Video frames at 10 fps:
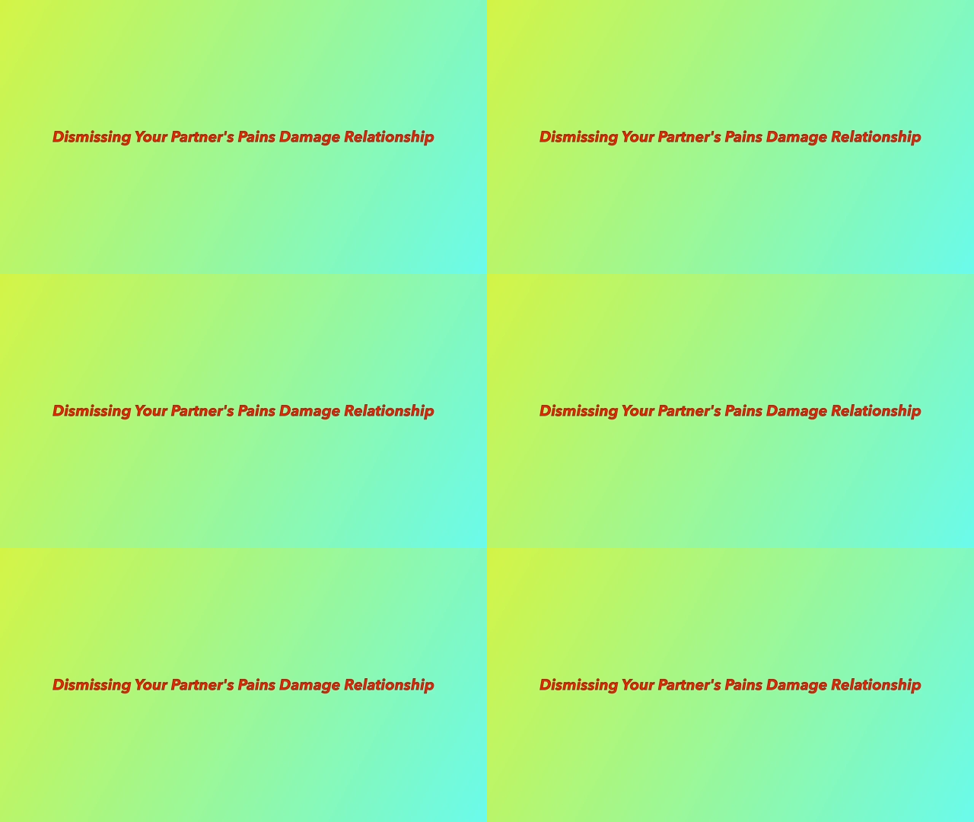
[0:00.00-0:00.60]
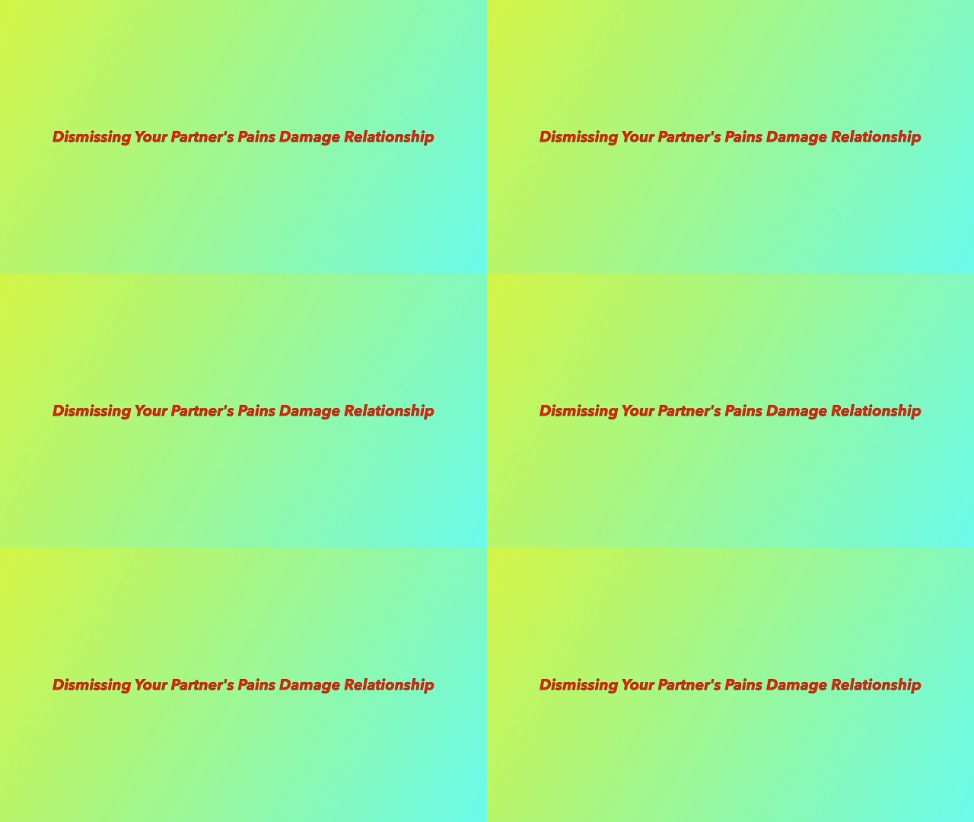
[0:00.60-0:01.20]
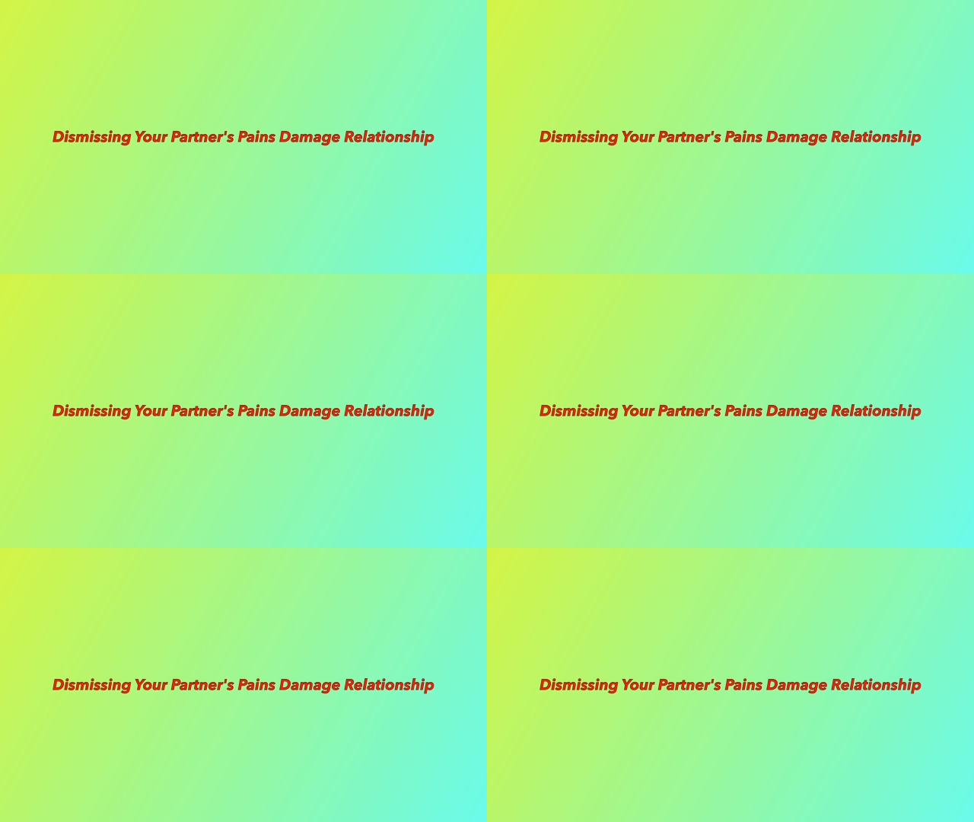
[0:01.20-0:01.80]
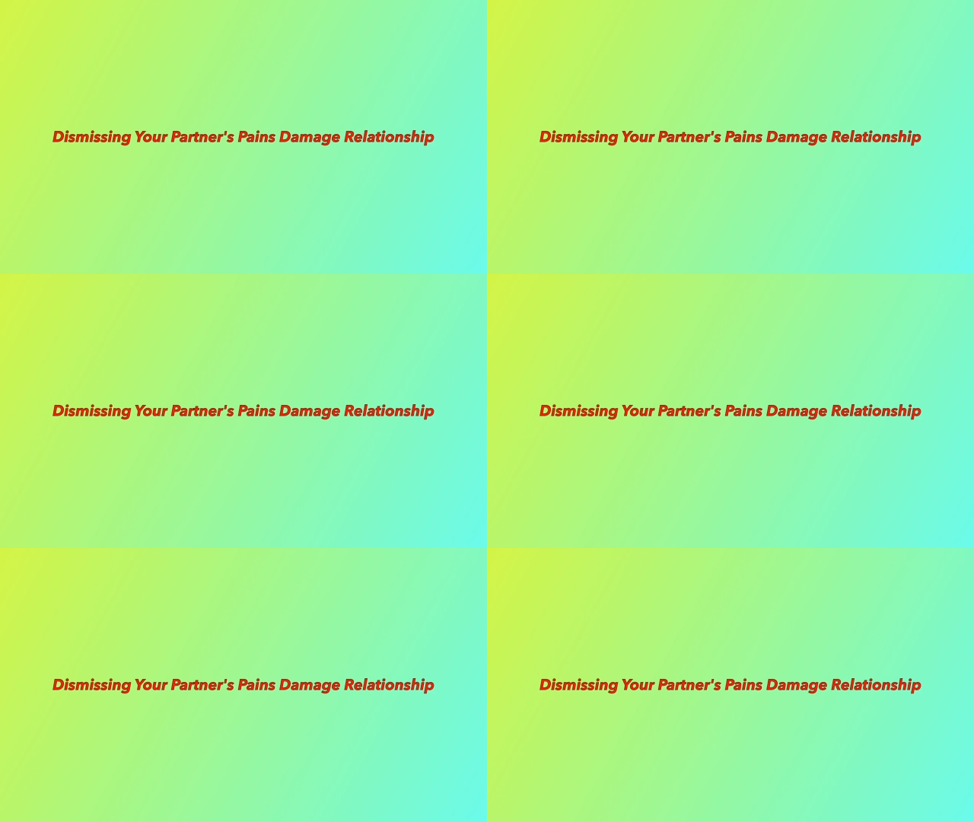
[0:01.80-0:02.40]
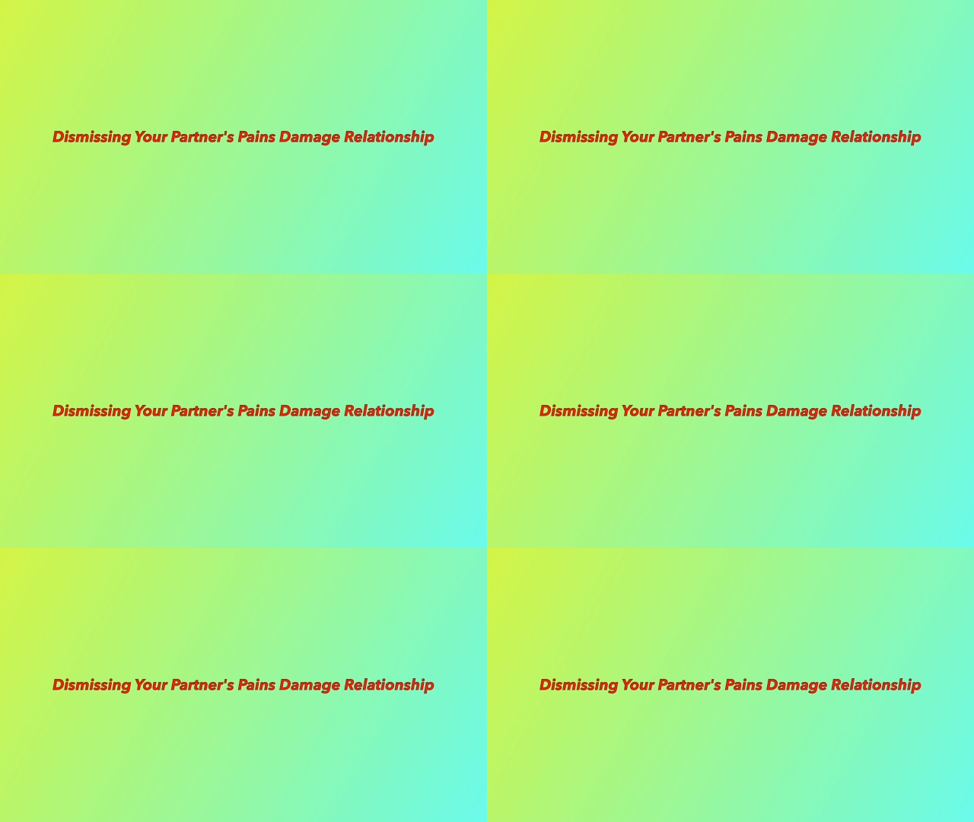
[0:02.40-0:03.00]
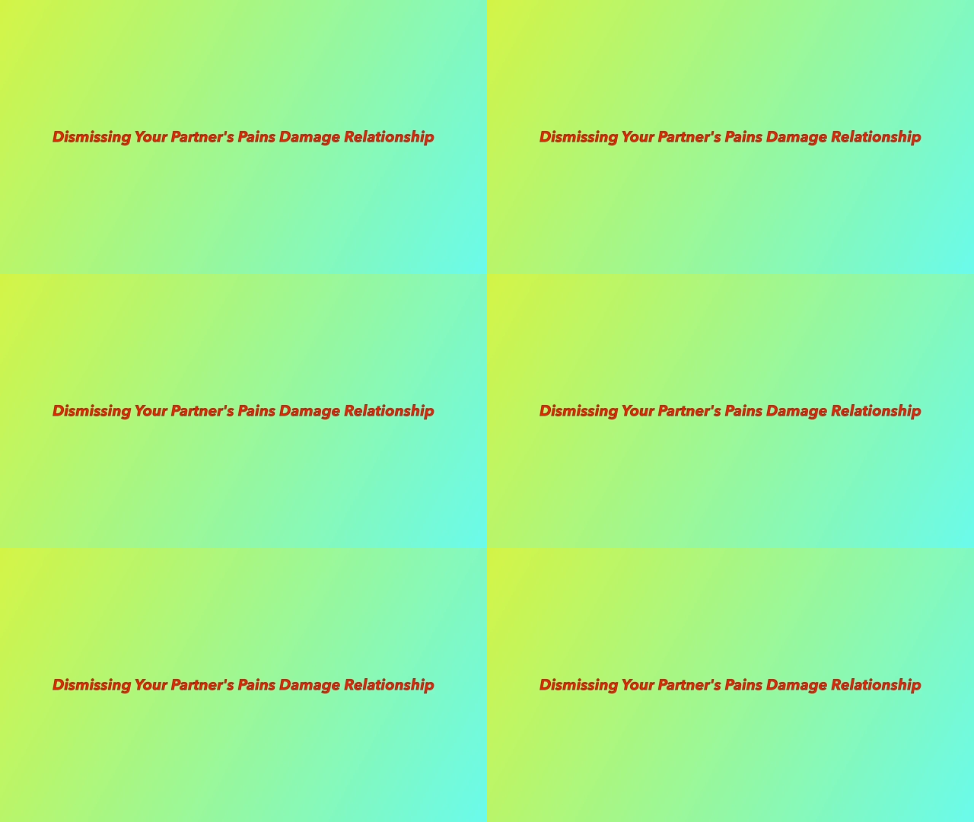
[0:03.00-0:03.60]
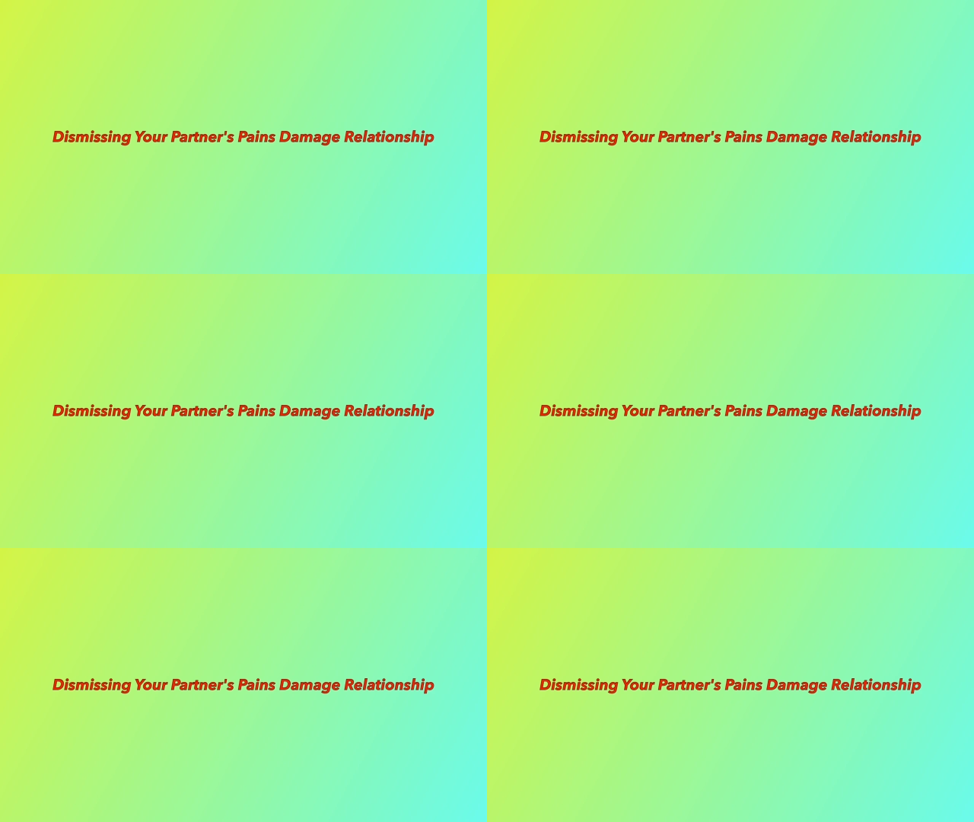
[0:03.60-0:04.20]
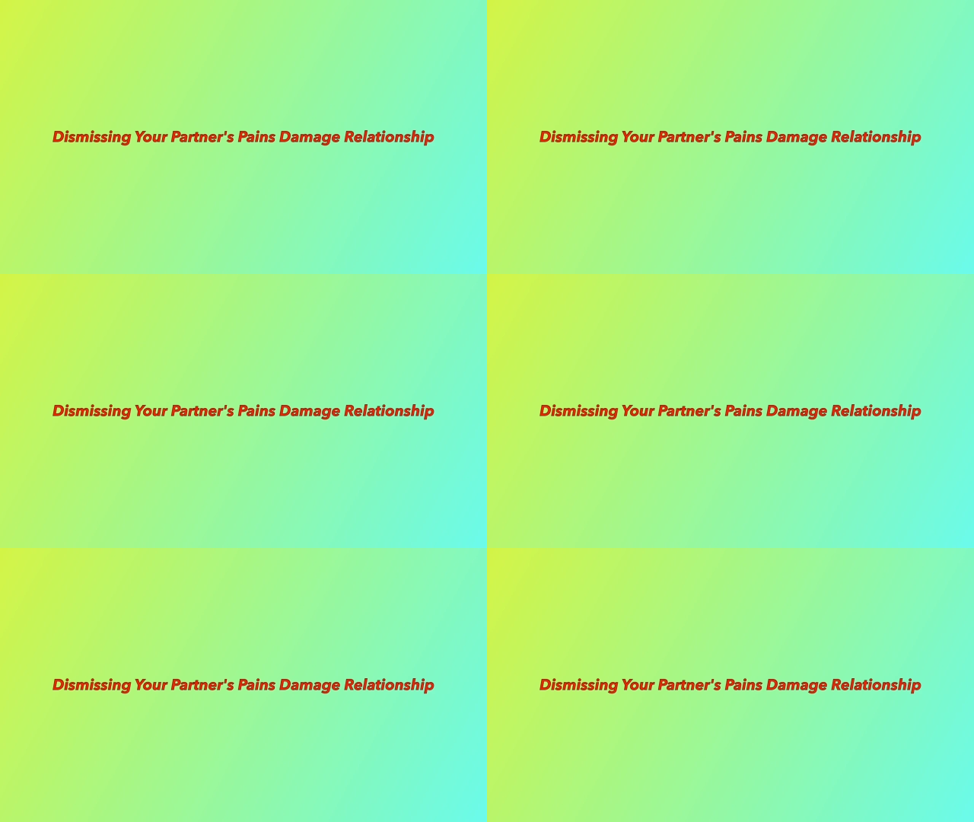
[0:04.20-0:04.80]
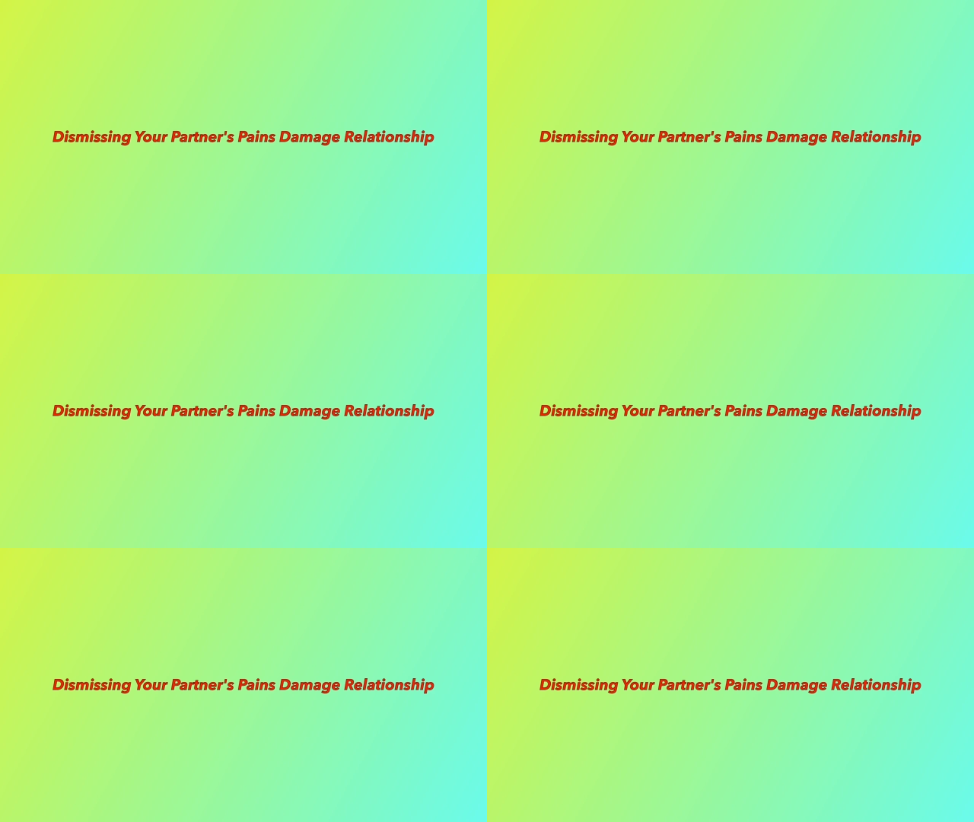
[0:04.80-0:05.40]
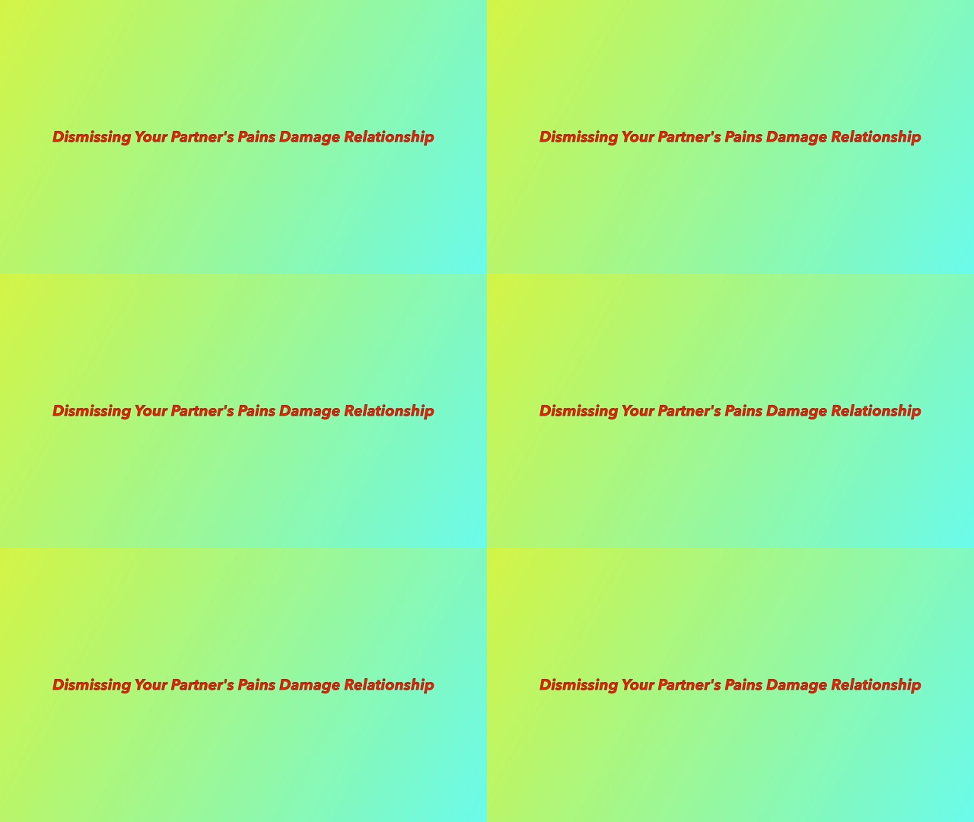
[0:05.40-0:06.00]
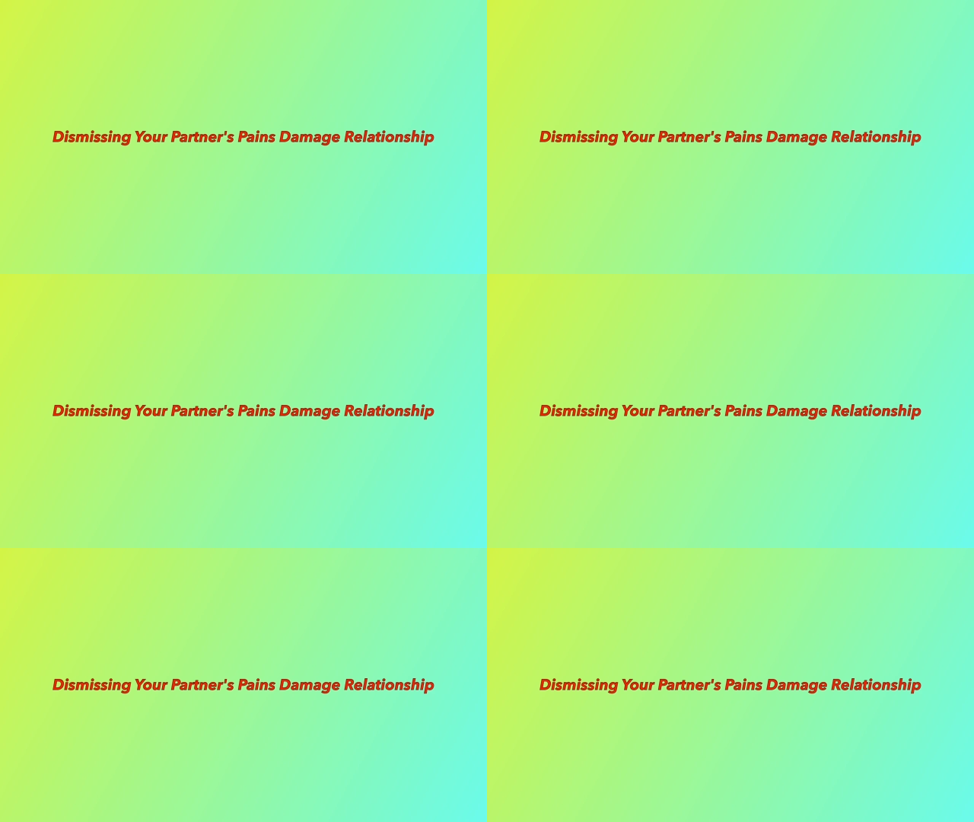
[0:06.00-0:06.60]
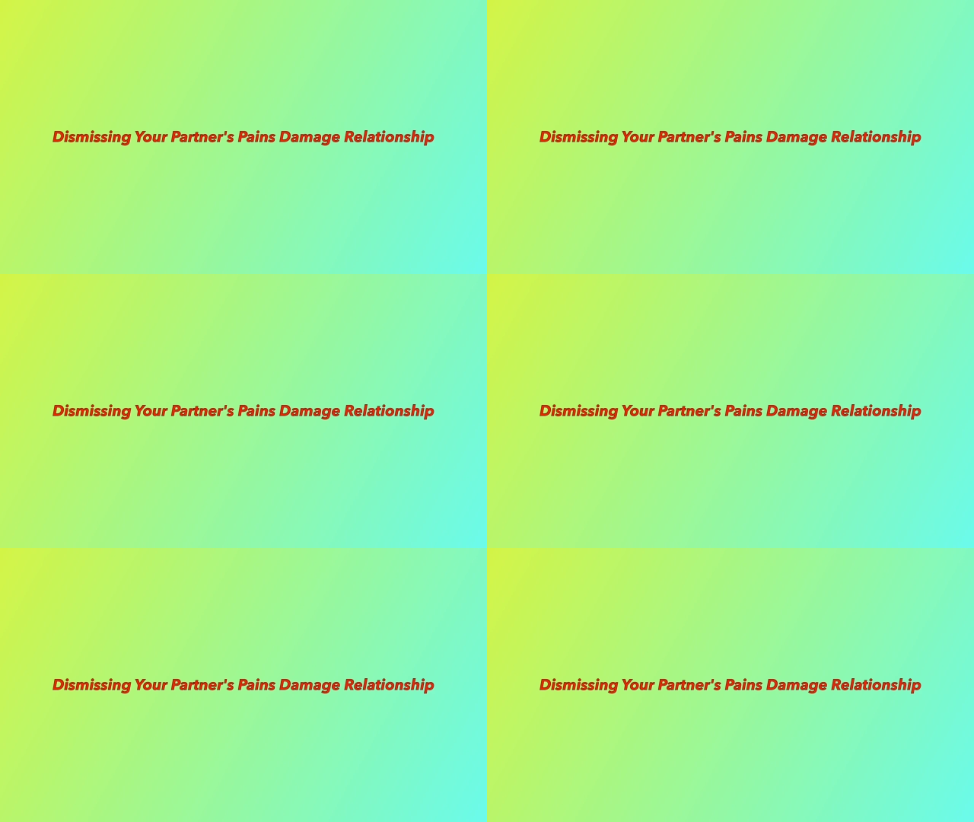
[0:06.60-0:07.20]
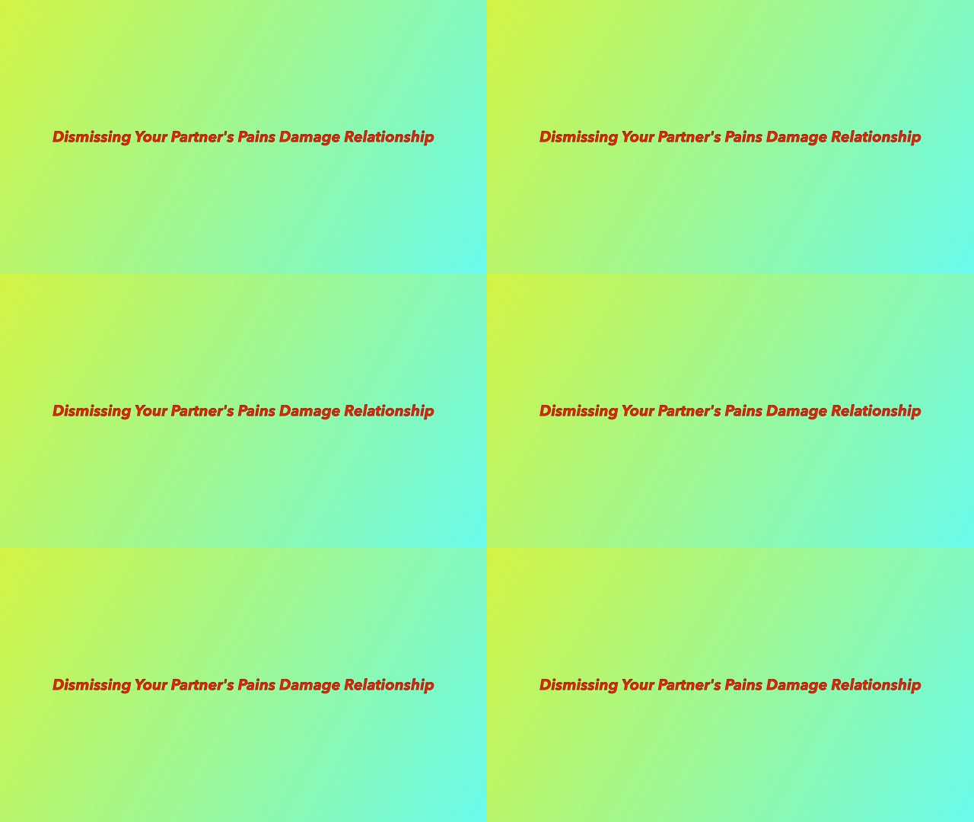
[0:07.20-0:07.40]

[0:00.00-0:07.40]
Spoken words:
[unreadable: no face in view]